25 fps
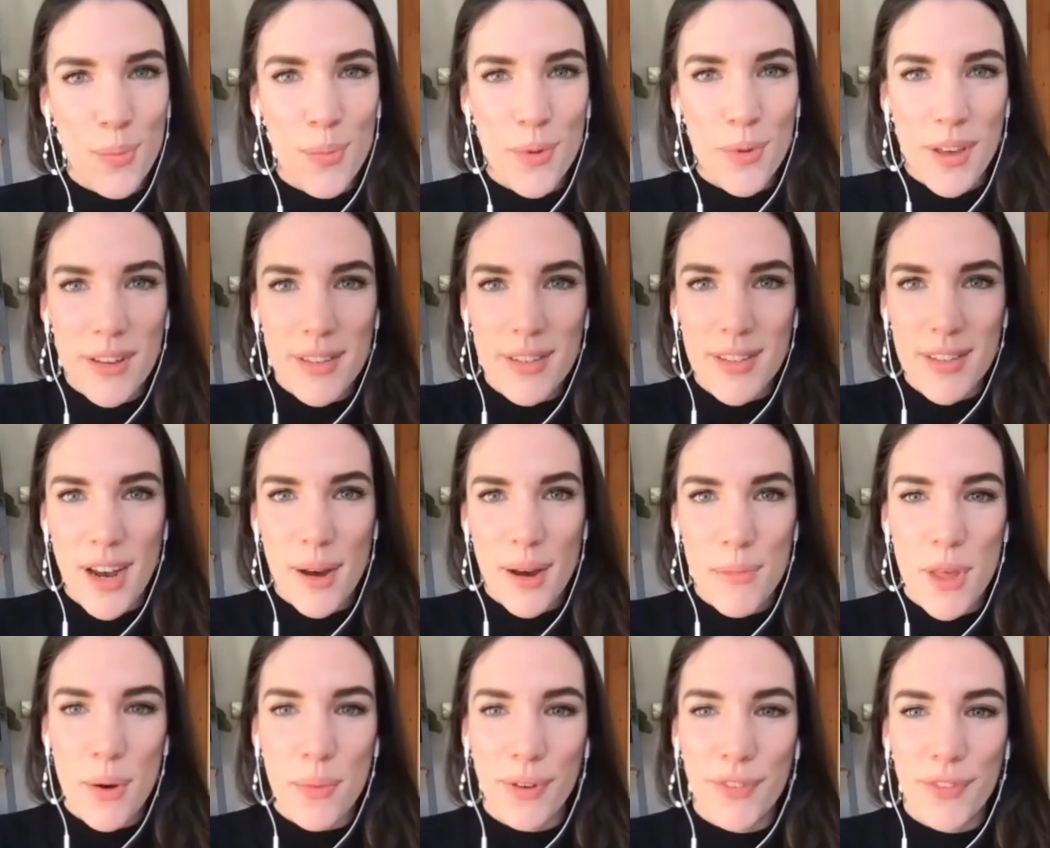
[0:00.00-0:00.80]
this time
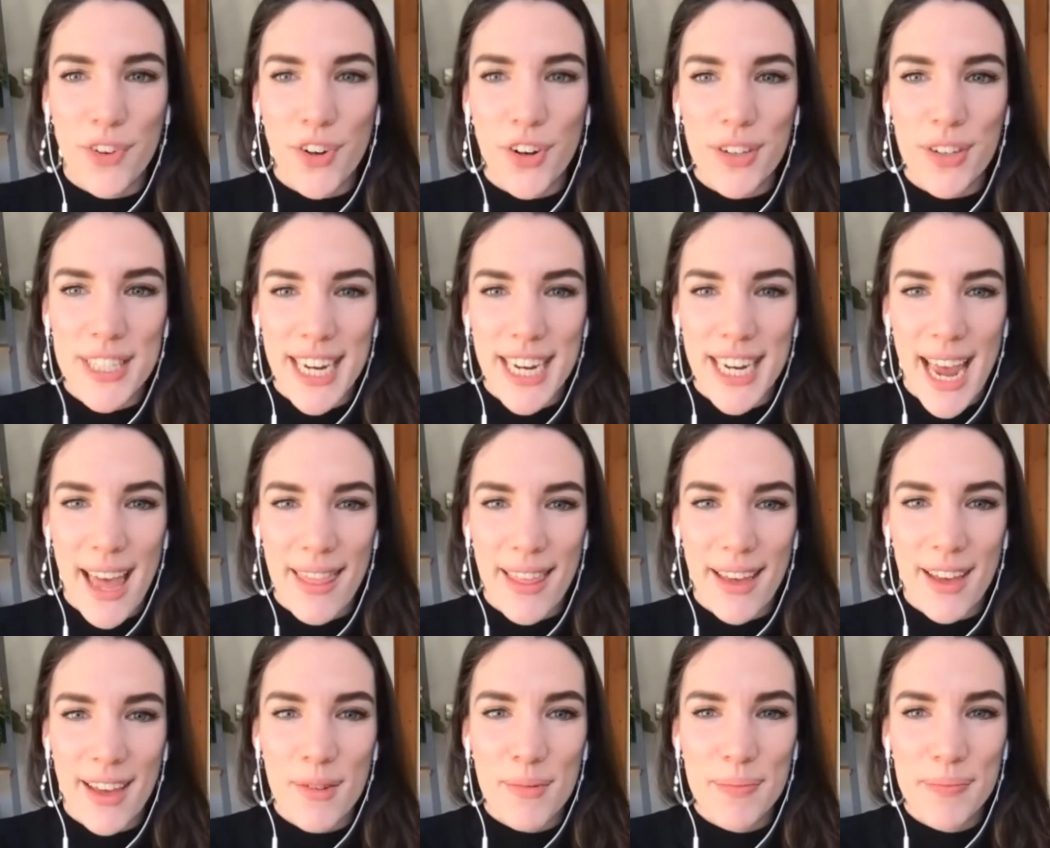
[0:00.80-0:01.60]
that we've got
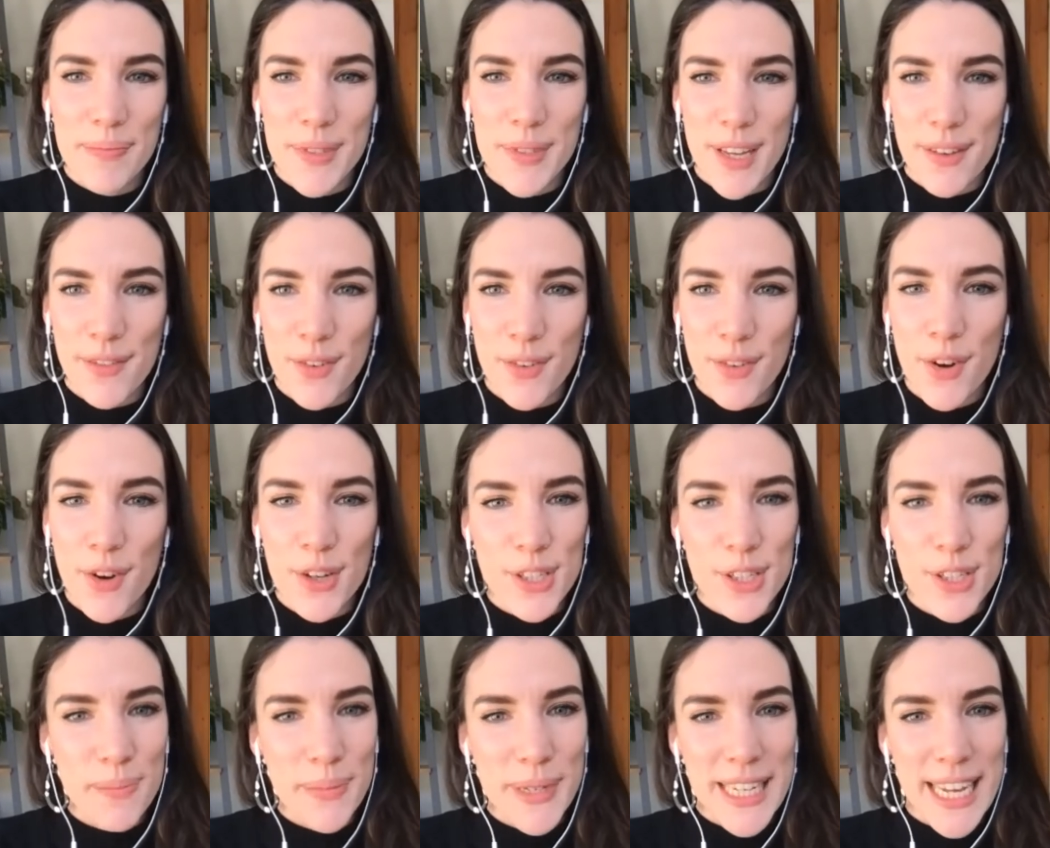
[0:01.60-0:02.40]
together? So if you've got yeah.
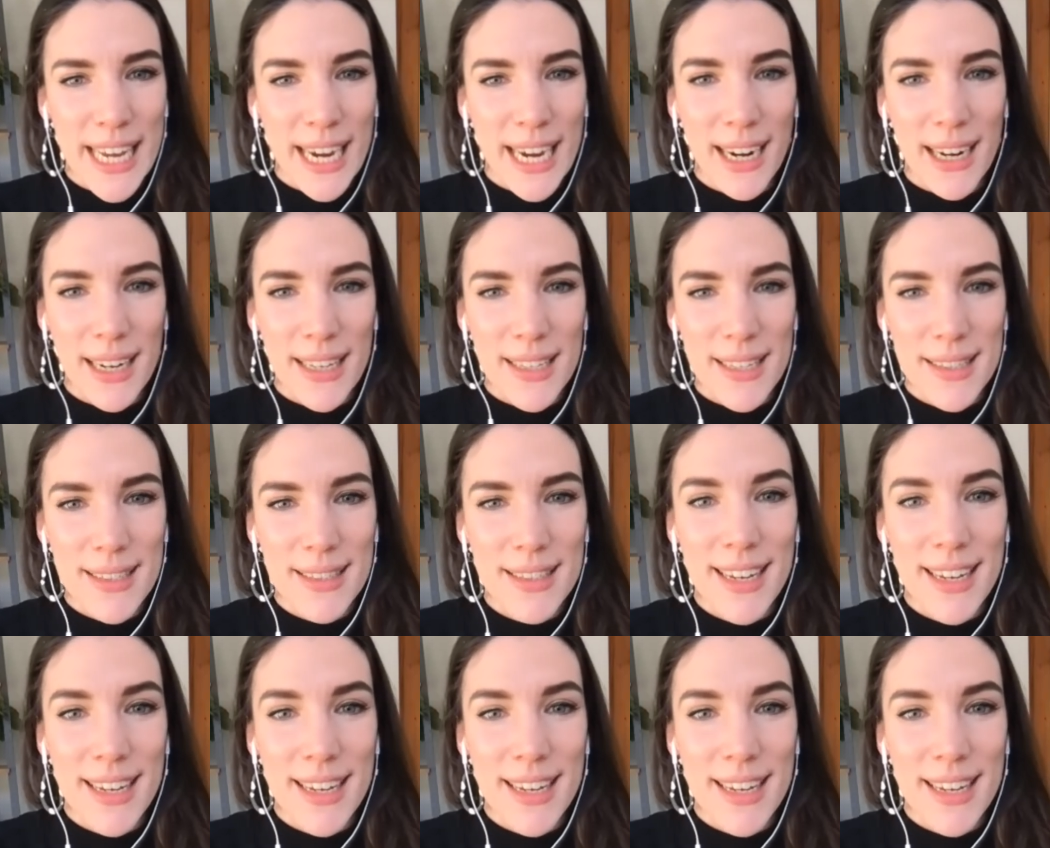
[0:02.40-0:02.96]
some particulars.